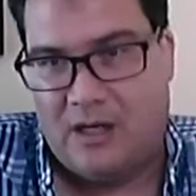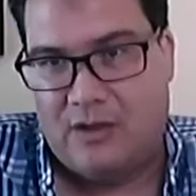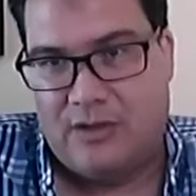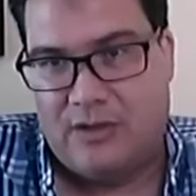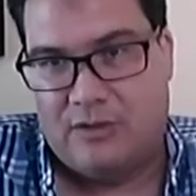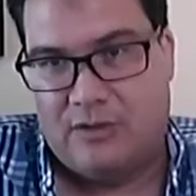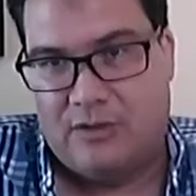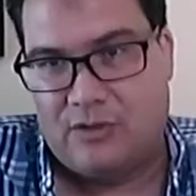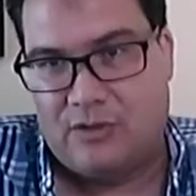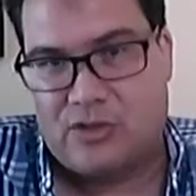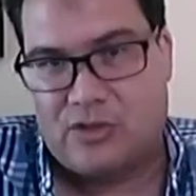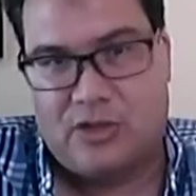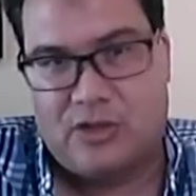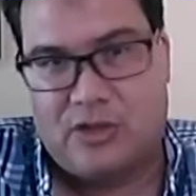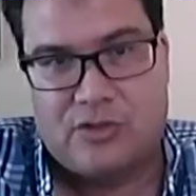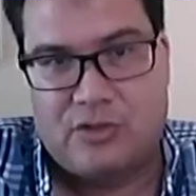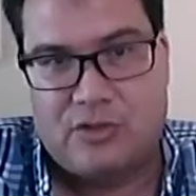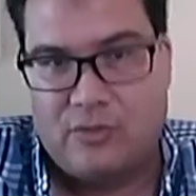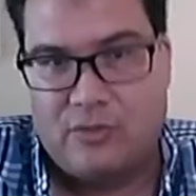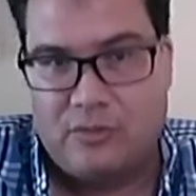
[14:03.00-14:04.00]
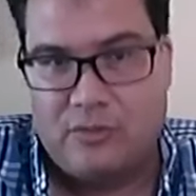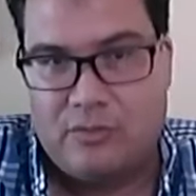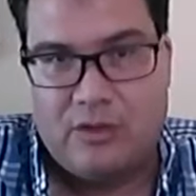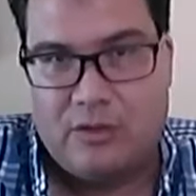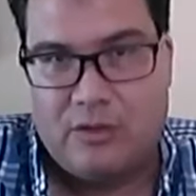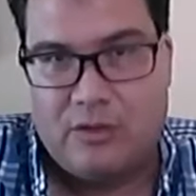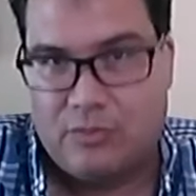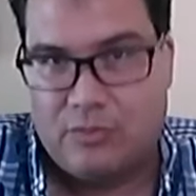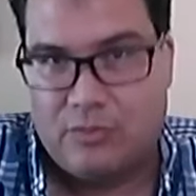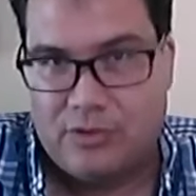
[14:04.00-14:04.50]
you know, there's also you
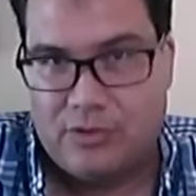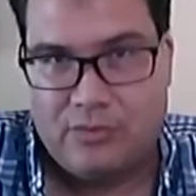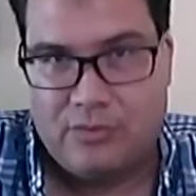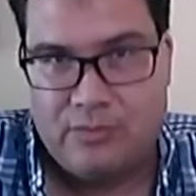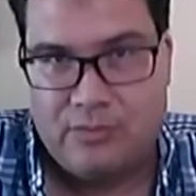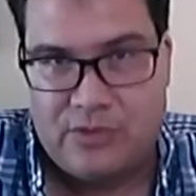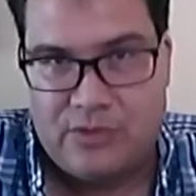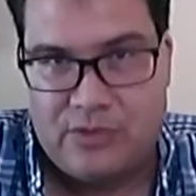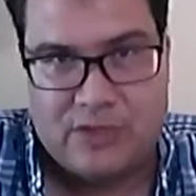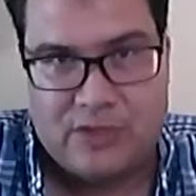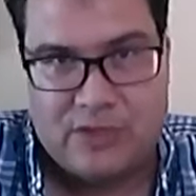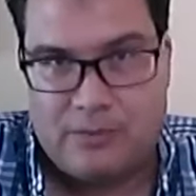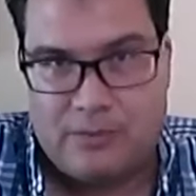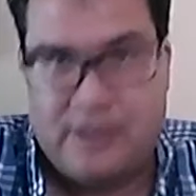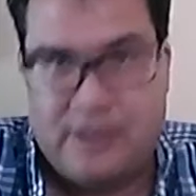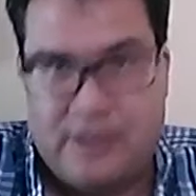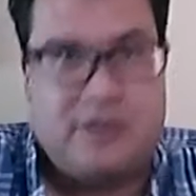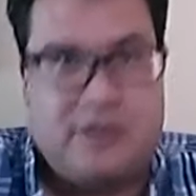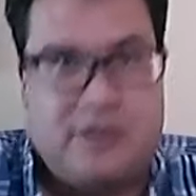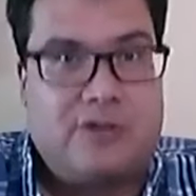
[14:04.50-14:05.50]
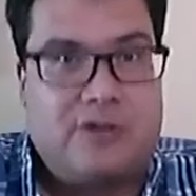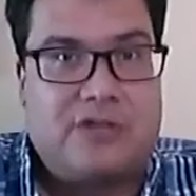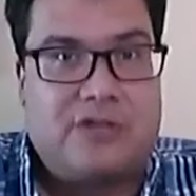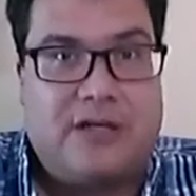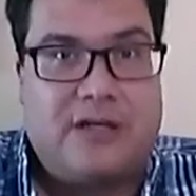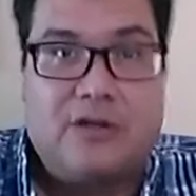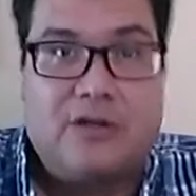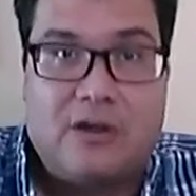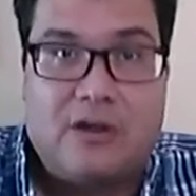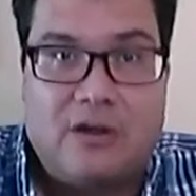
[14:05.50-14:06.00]
know real sexual predators
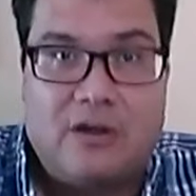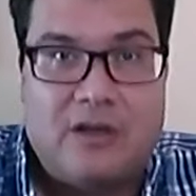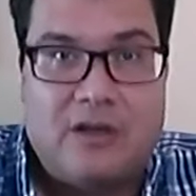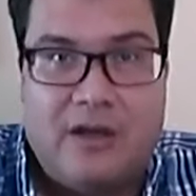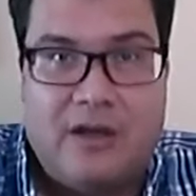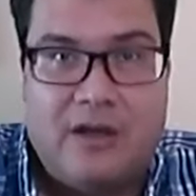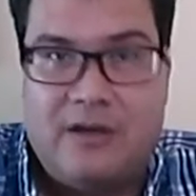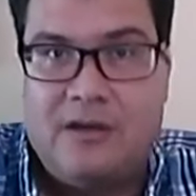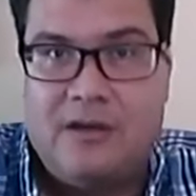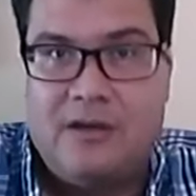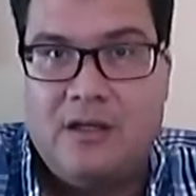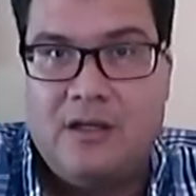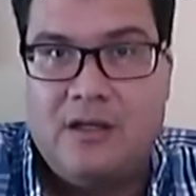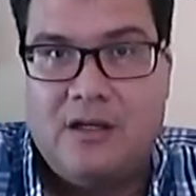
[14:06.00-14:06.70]
out there online